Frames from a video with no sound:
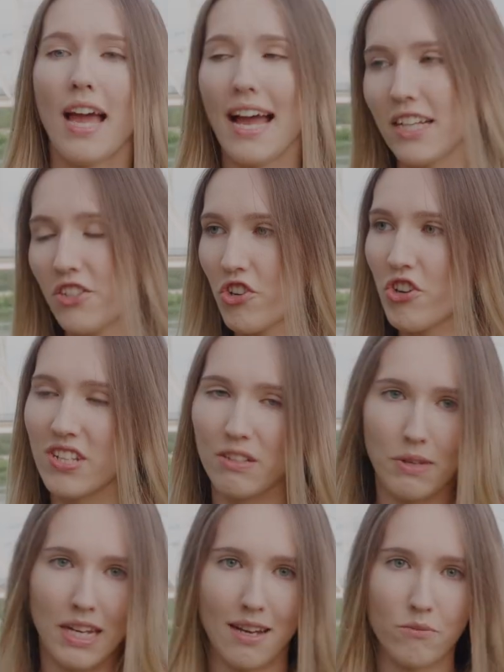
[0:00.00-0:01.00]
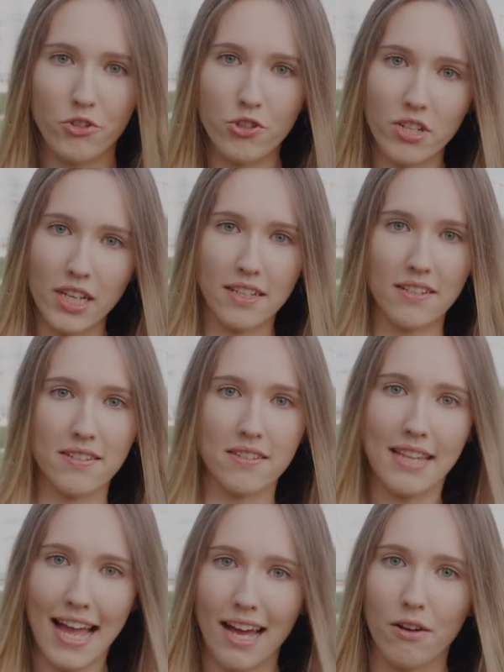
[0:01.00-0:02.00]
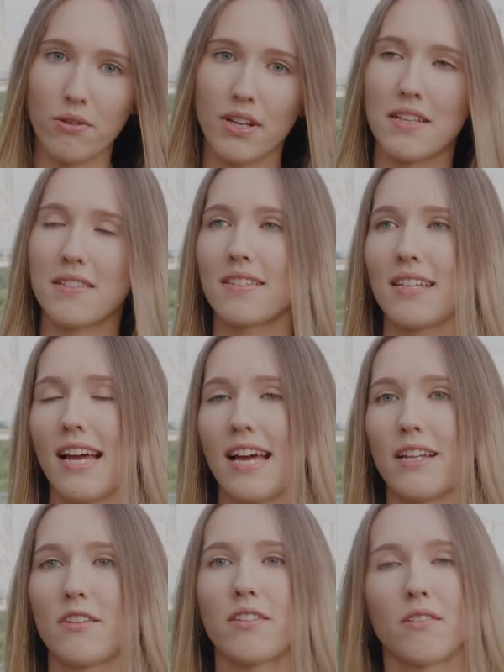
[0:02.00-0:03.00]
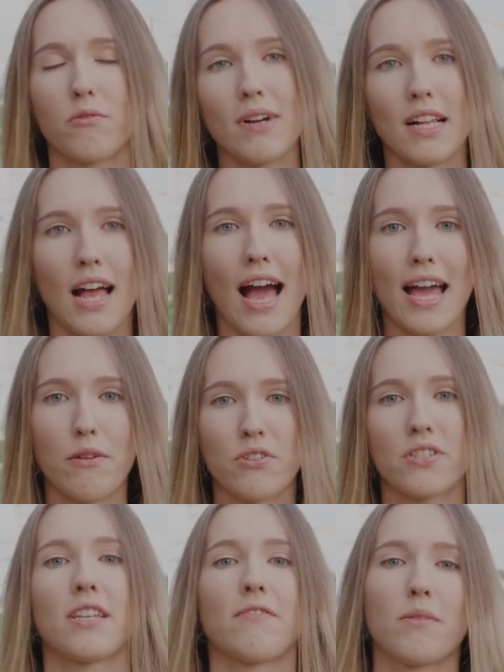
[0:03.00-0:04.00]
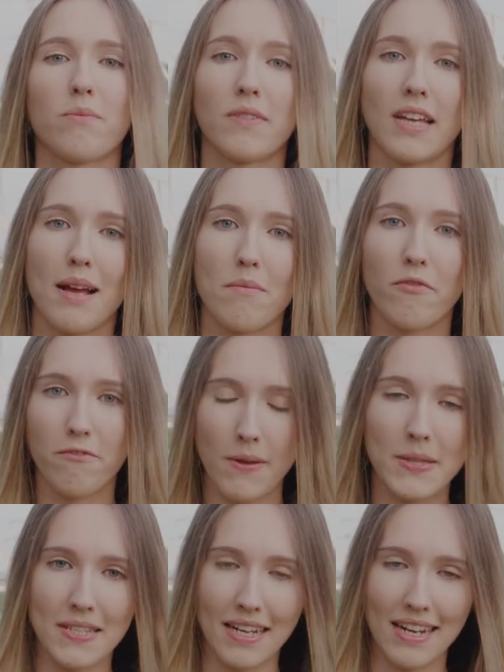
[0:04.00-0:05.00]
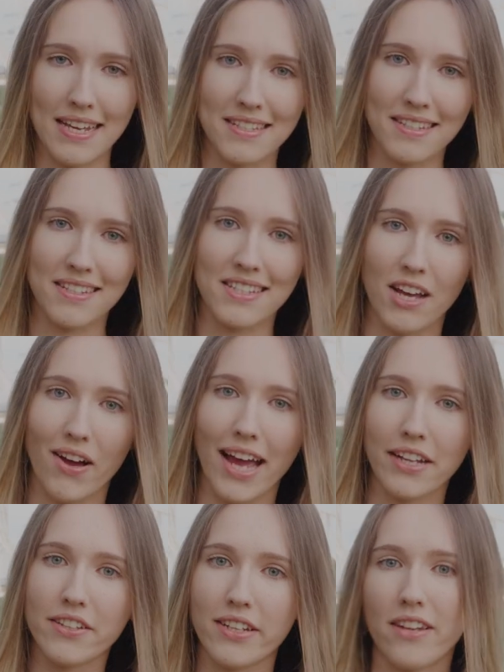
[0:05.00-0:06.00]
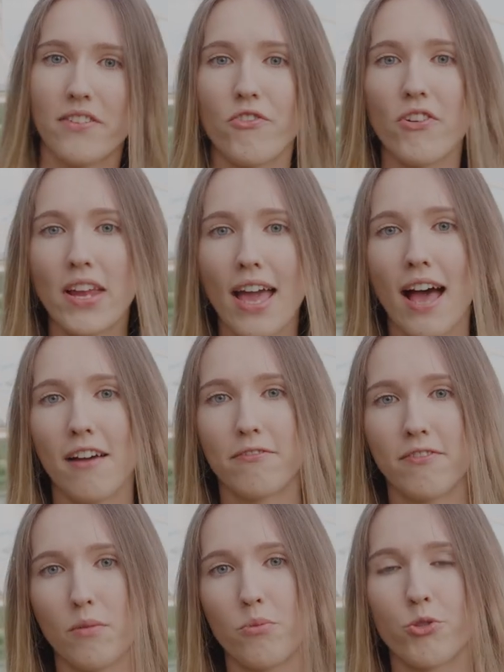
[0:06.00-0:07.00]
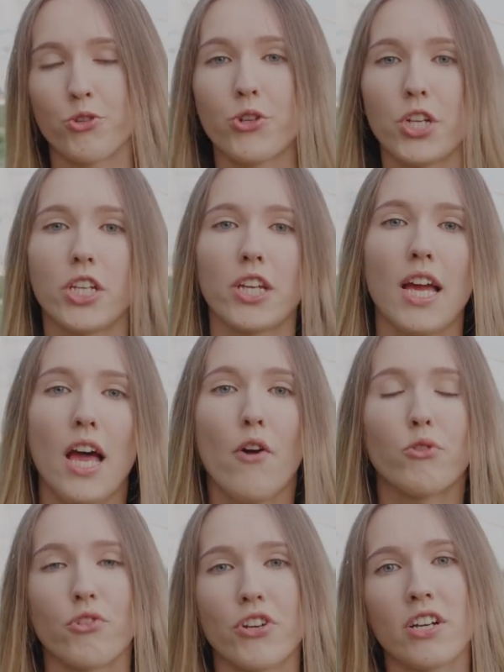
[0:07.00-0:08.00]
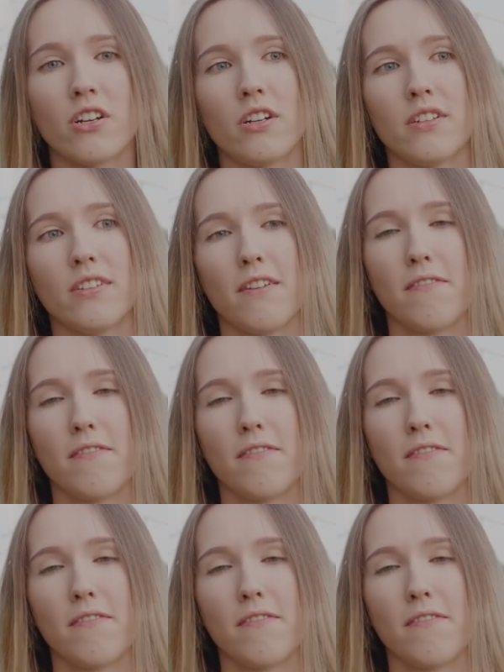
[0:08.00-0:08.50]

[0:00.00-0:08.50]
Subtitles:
Another reason why I'm shooting this now is that, well, I was giving them fencing lessons, so I didn't really have opportunity to record